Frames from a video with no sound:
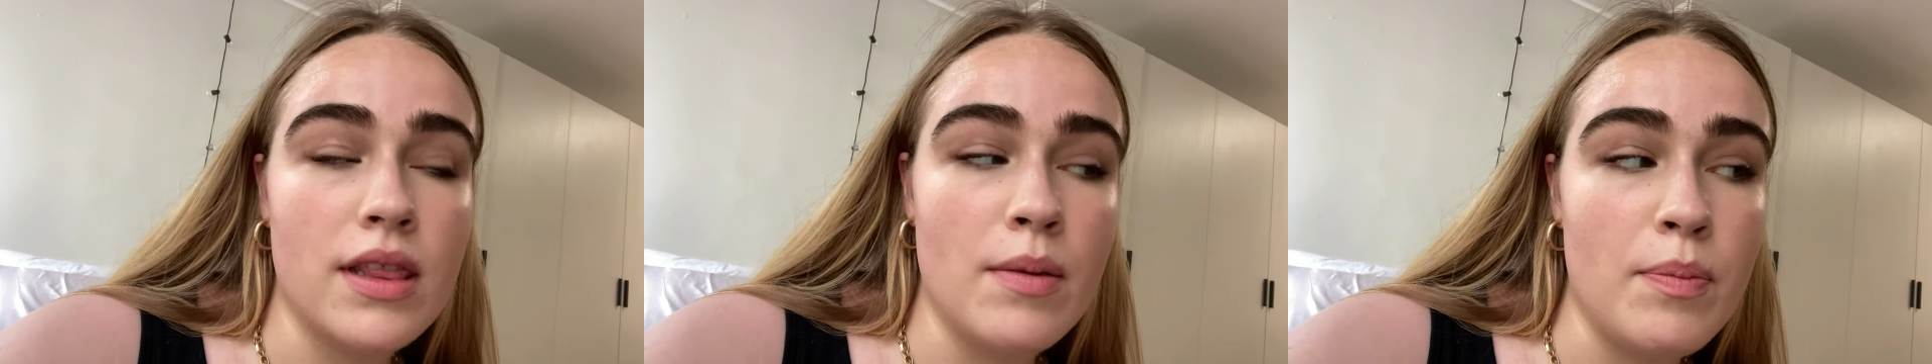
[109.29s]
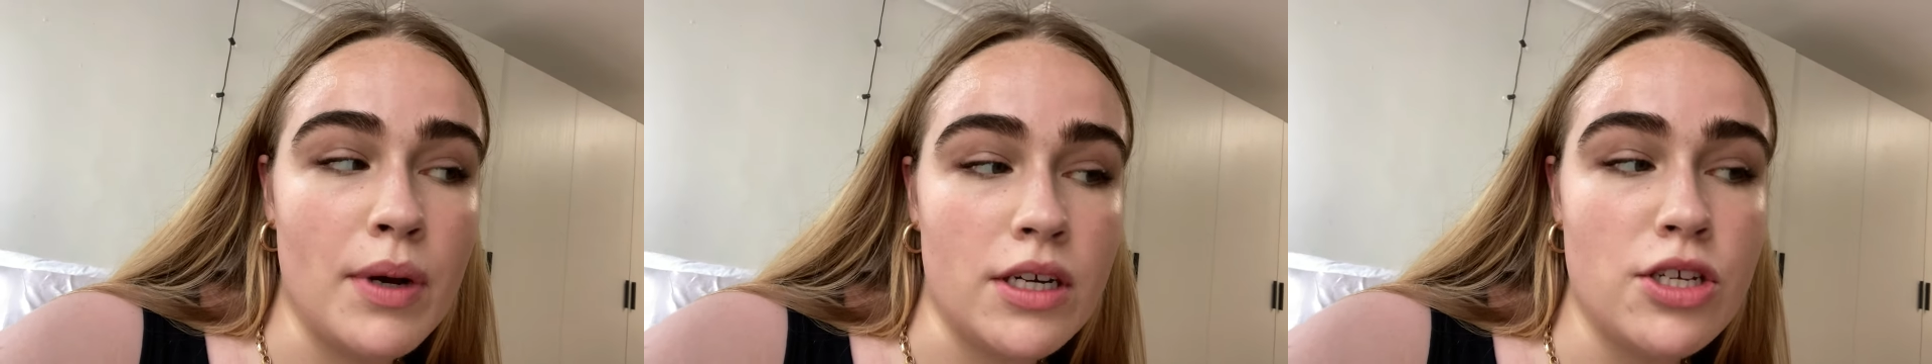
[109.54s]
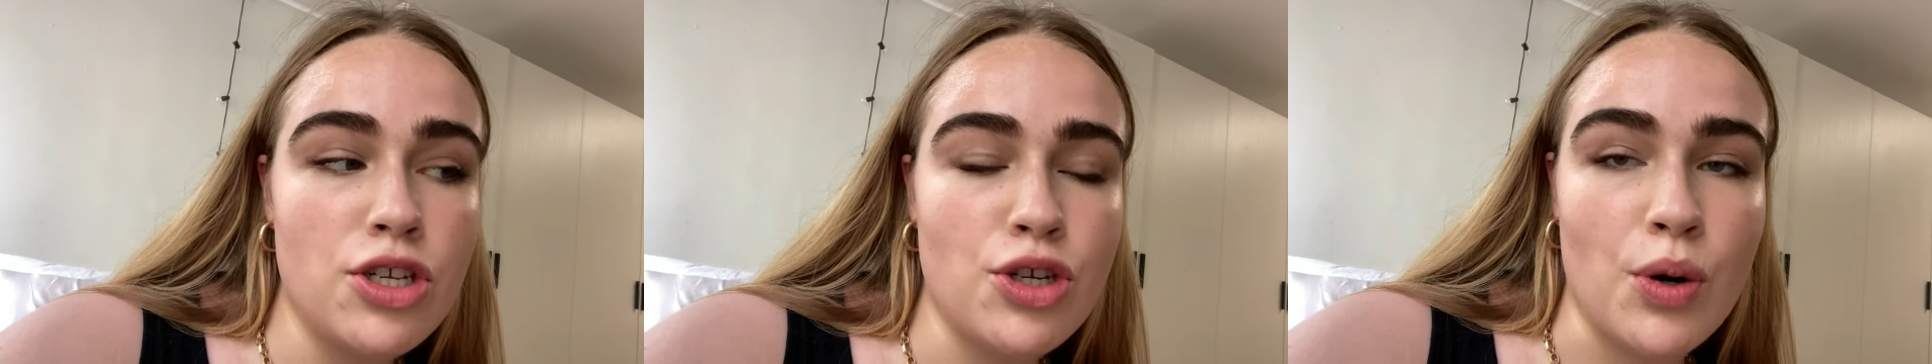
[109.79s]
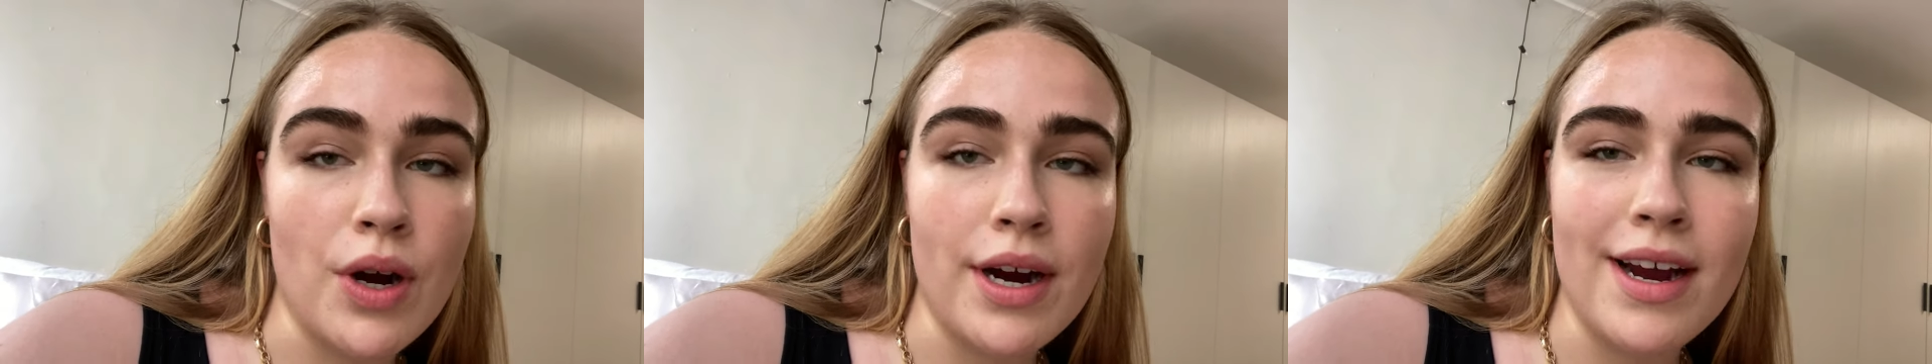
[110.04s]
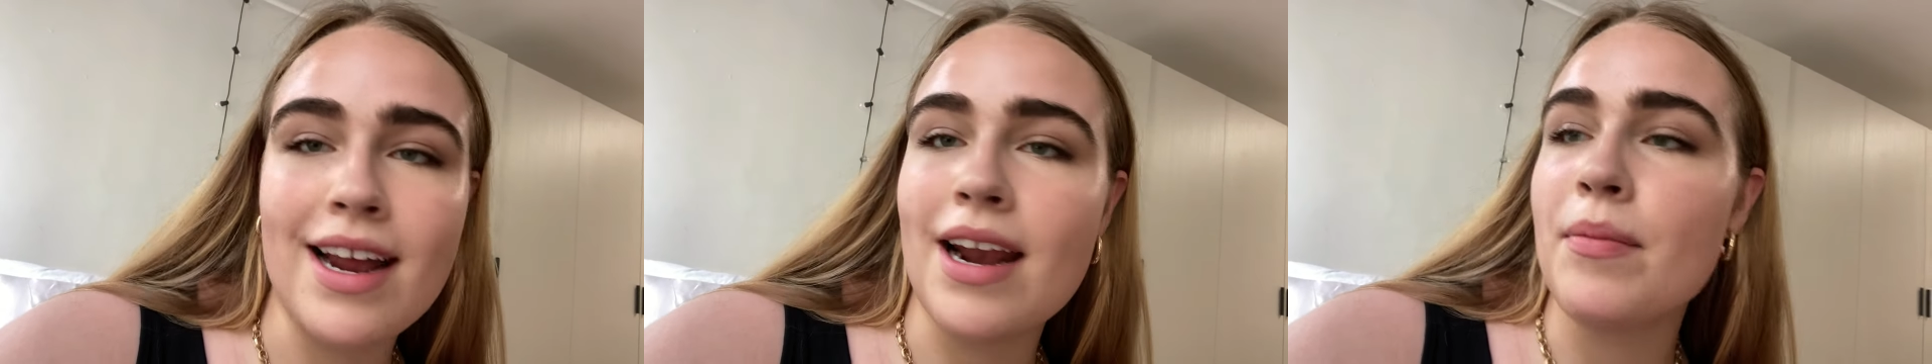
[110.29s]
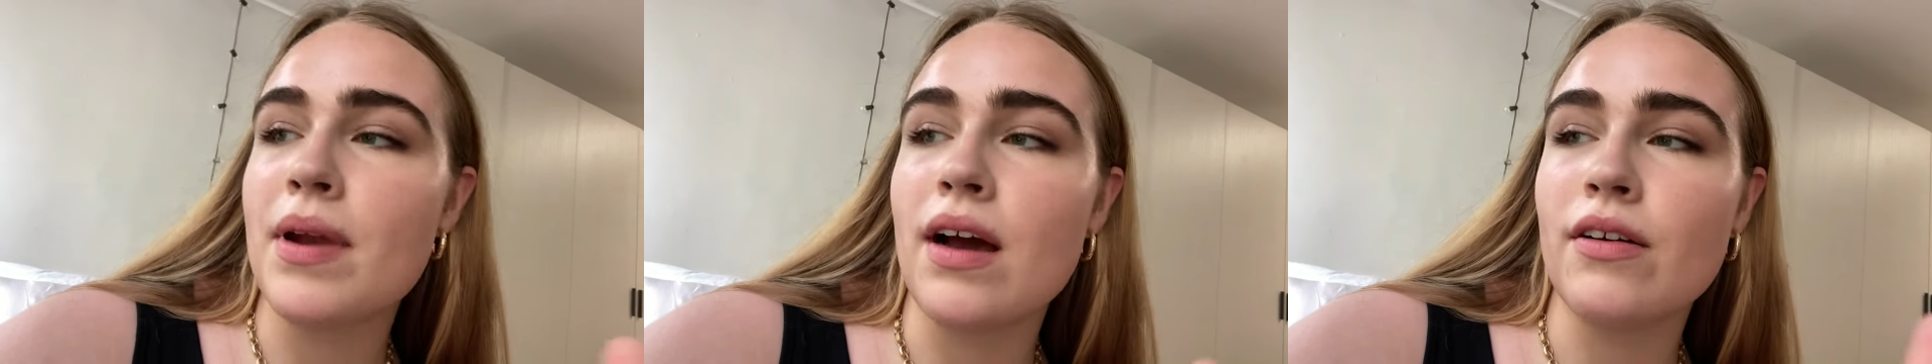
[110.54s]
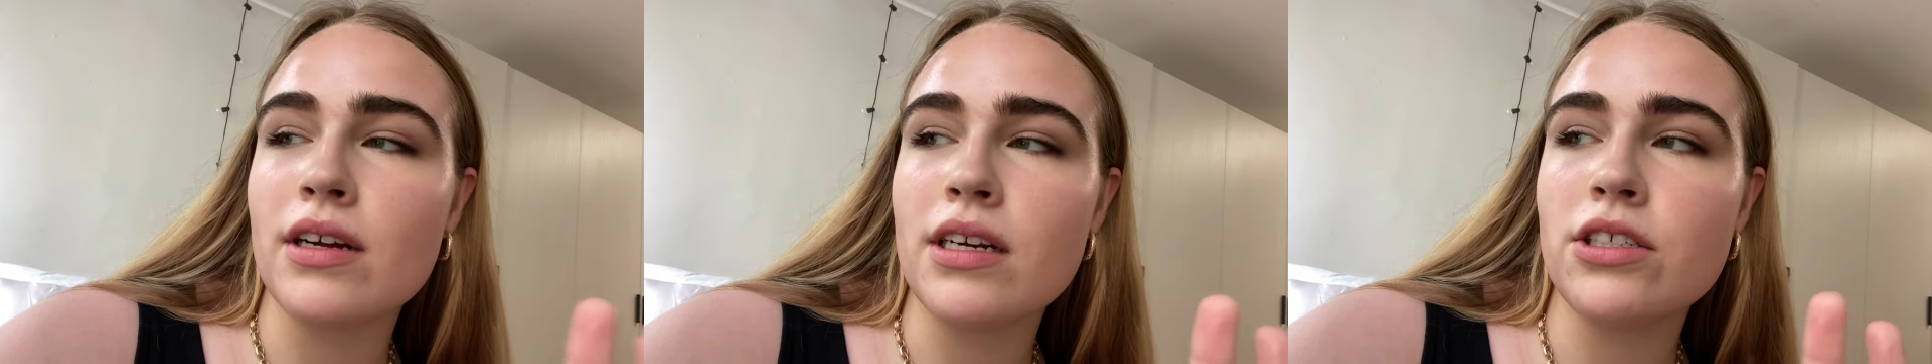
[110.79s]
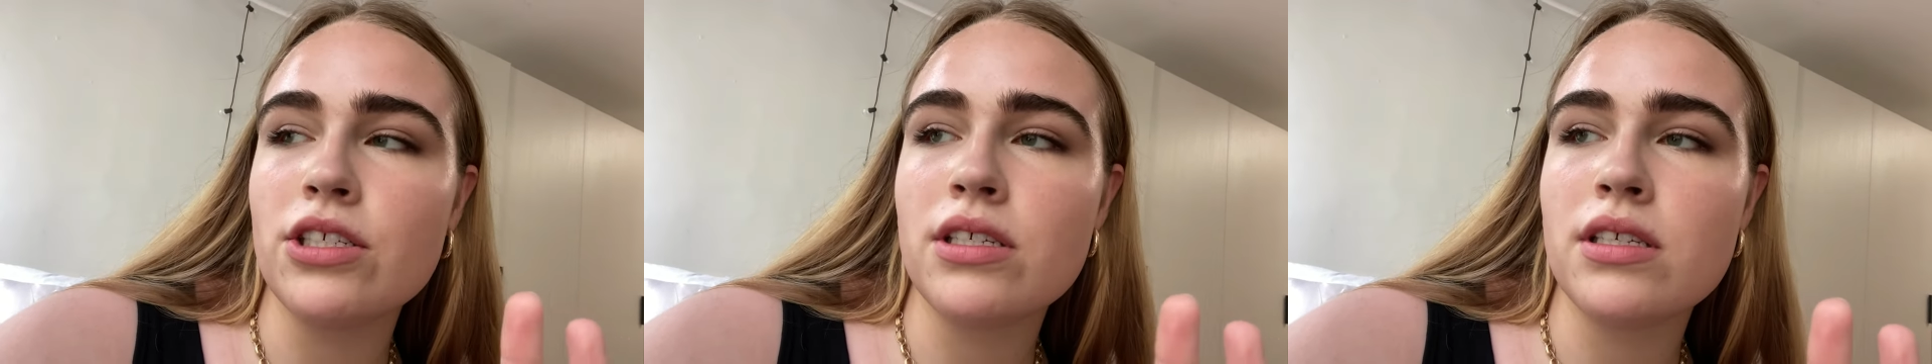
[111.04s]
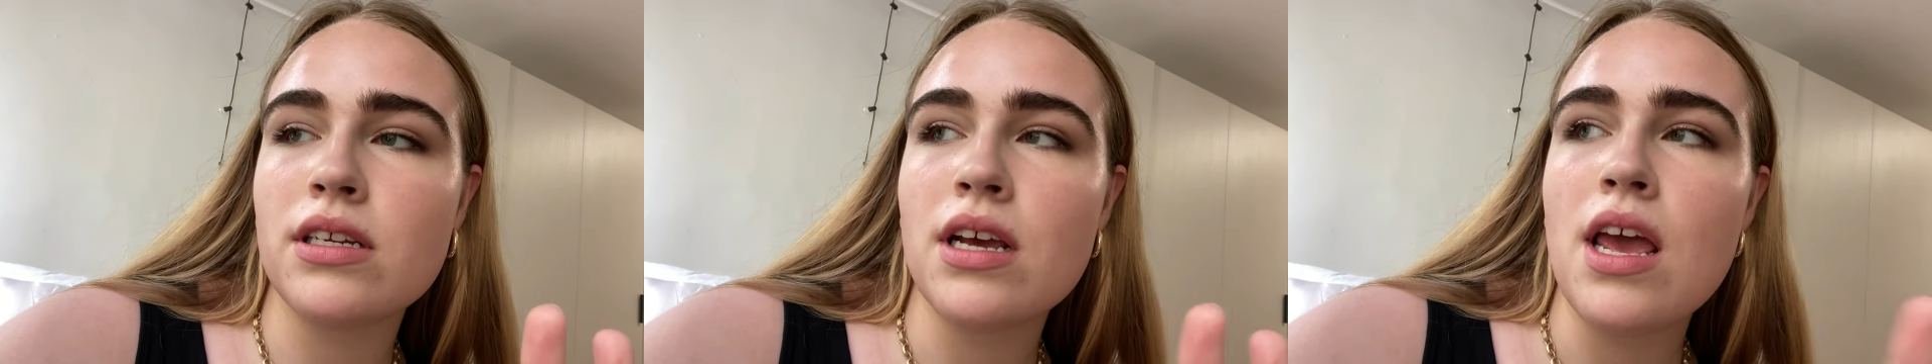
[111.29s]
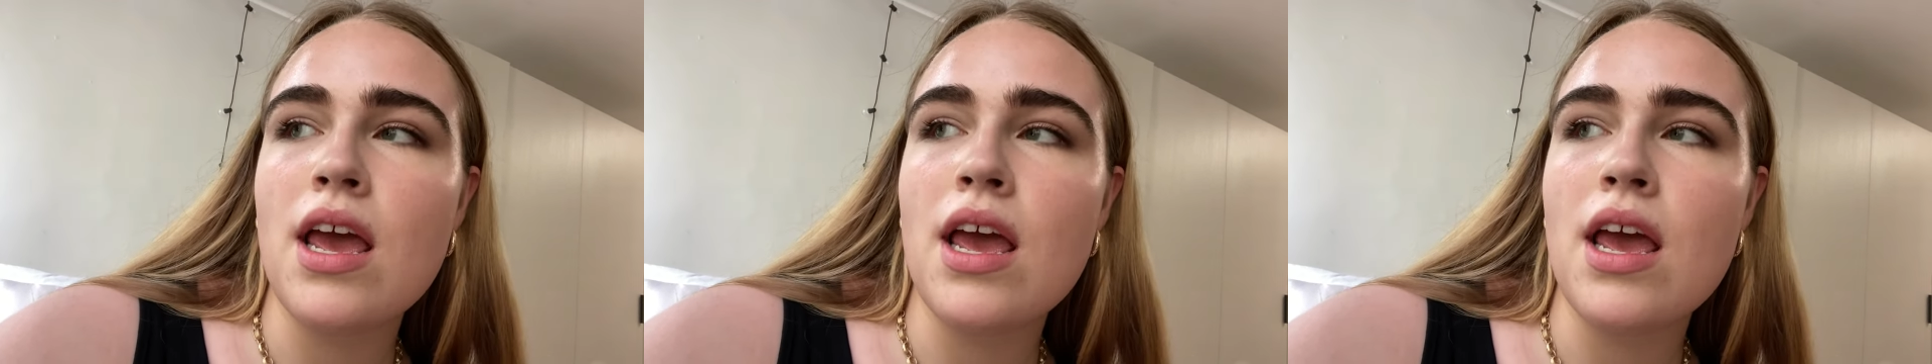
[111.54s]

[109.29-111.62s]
the bookstore, and I'm now gonna just